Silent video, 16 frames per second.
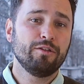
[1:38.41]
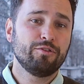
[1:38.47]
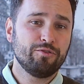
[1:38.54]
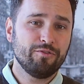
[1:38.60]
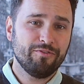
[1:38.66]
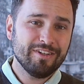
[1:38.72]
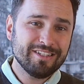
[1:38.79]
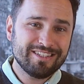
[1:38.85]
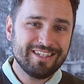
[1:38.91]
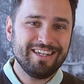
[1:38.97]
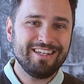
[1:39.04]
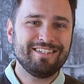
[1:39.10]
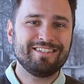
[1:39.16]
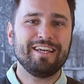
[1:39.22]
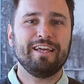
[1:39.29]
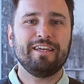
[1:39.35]
to
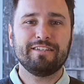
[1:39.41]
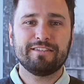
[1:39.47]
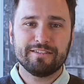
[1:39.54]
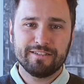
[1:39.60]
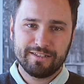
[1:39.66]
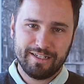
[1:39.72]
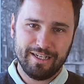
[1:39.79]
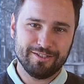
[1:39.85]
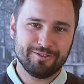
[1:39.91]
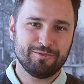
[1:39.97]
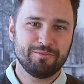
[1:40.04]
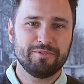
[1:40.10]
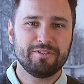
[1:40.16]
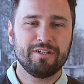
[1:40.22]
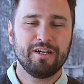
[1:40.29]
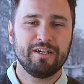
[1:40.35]
facilitate
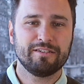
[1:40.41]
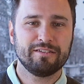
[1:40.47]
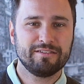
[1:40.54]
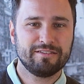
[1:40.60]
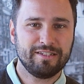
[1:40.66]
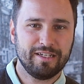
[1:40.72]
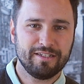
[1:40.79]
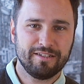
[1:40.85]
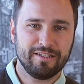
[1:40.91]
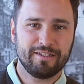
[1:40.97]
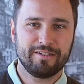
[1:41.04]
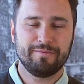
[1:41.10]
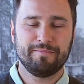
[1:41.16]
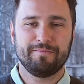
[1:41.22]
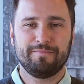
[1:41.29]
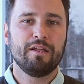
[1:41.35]
customer understanding.